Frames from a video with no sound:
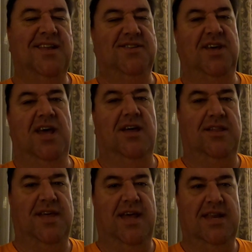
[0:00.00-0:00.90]
of tell
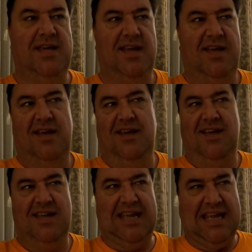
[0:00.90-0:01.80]
that
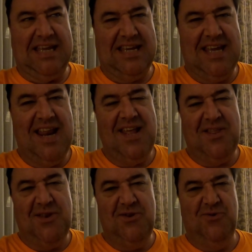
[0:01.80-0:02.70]
getting
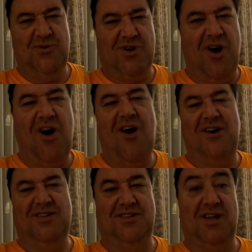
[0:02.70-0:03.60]
the new car
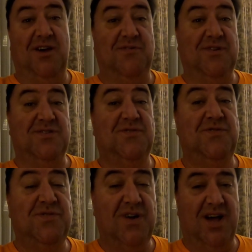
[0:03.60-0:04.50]
and stuff is
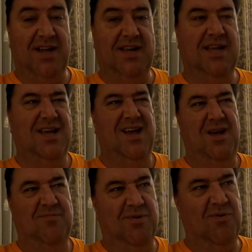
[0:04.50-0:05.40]
fun,
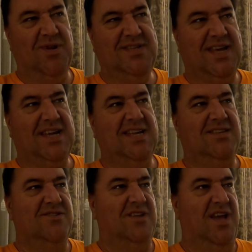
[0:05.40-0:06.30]
but once I get
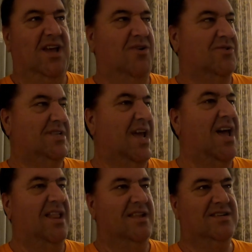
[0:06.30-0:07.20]
to the
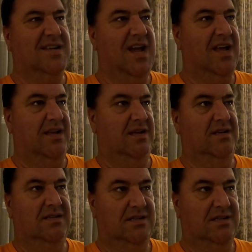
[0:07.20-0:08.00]
hotel, it's kind of